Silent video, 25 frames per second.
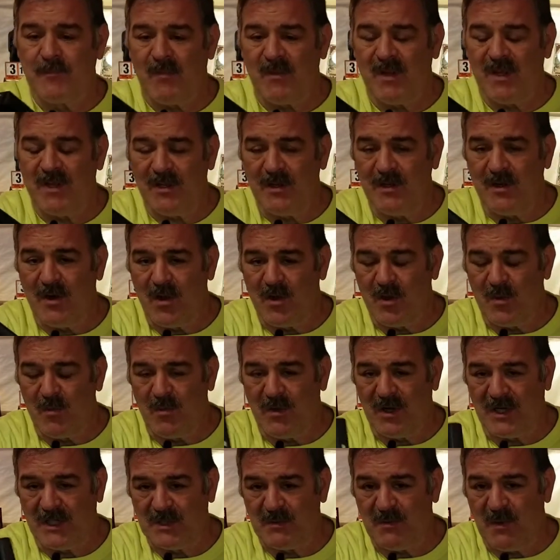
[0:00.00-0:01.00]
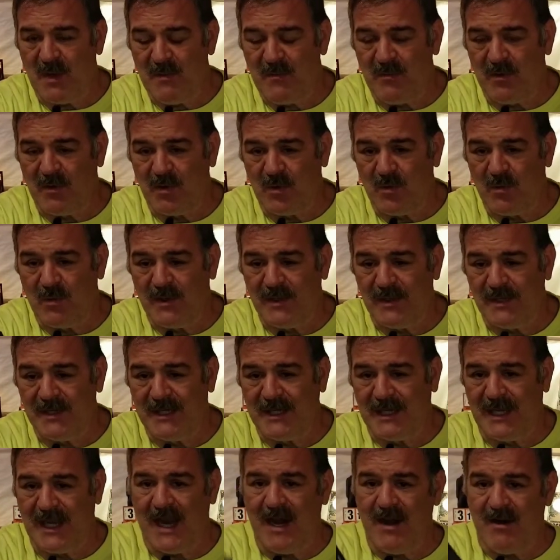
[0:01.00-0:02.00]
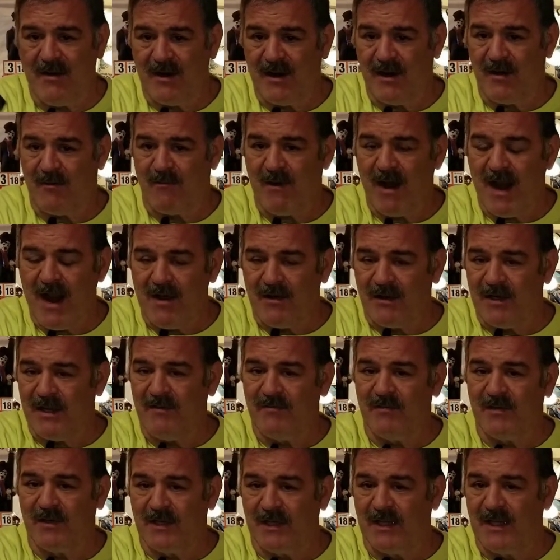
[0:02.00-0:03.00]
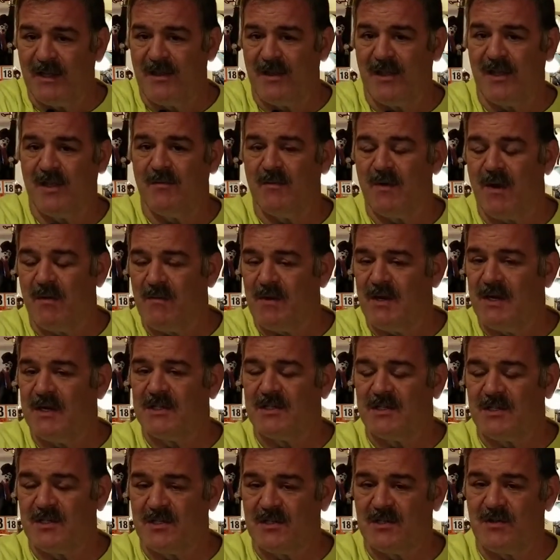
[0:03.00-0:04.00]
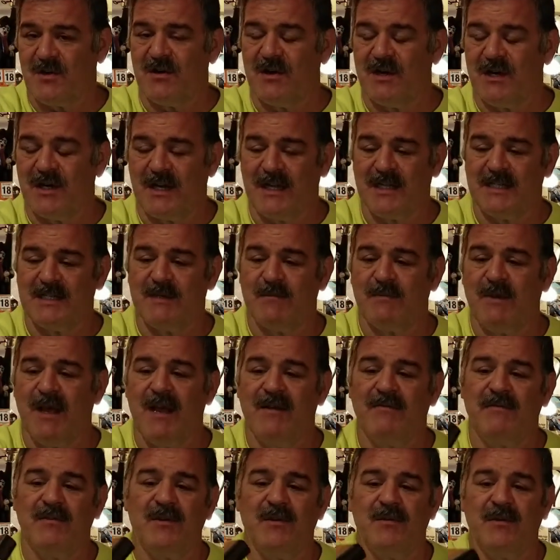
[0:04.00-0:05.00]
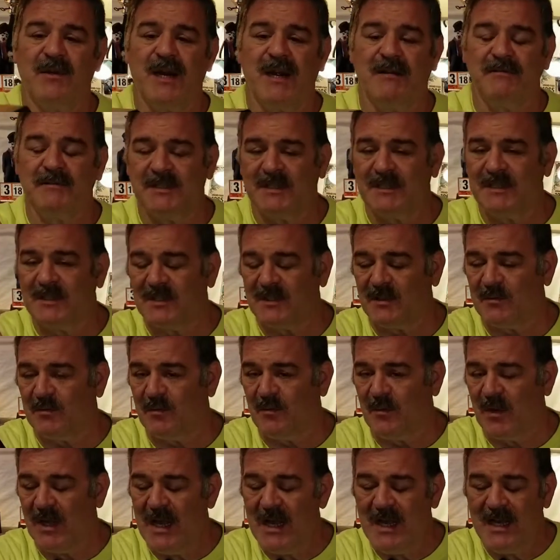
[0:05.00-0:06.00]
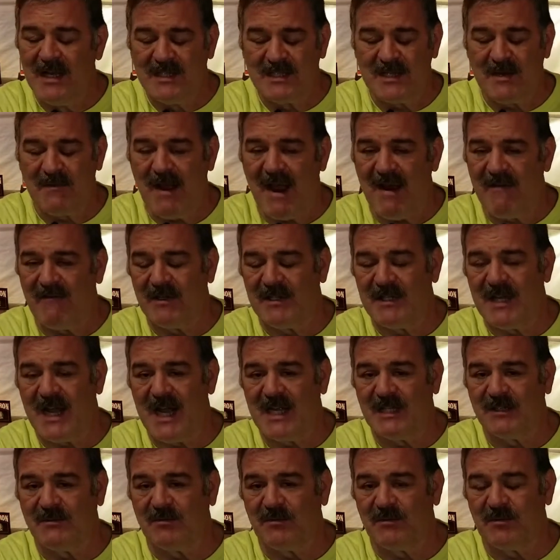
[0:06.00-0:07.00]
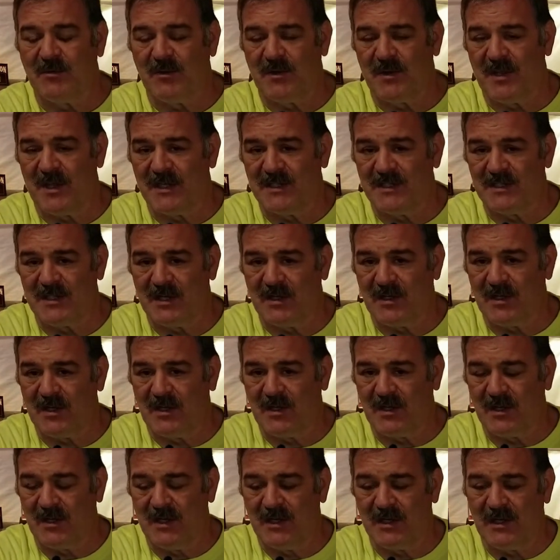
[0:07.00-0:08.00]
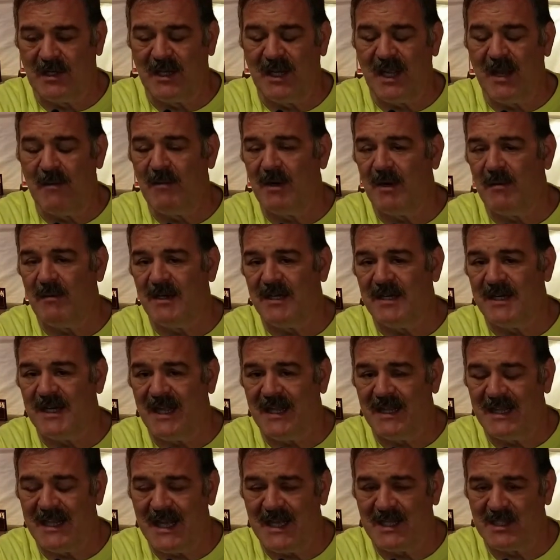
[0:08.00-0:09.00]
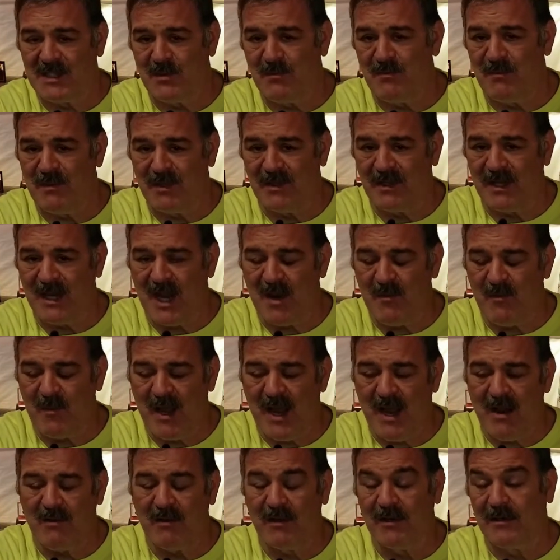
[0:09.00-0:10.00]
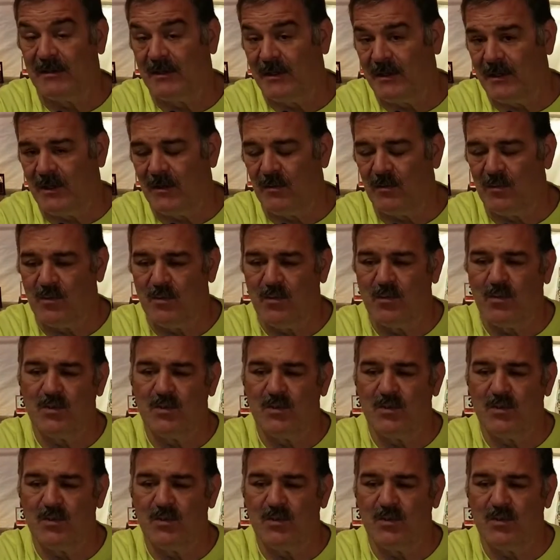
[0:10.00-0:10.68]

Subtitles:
you know, the bricks people are willing to carry around, even lithium. I mean, this is starting to get some heft to it. I've seen some advertisement for things that are claiming to be 10,000 milliamp hour. You know, we'll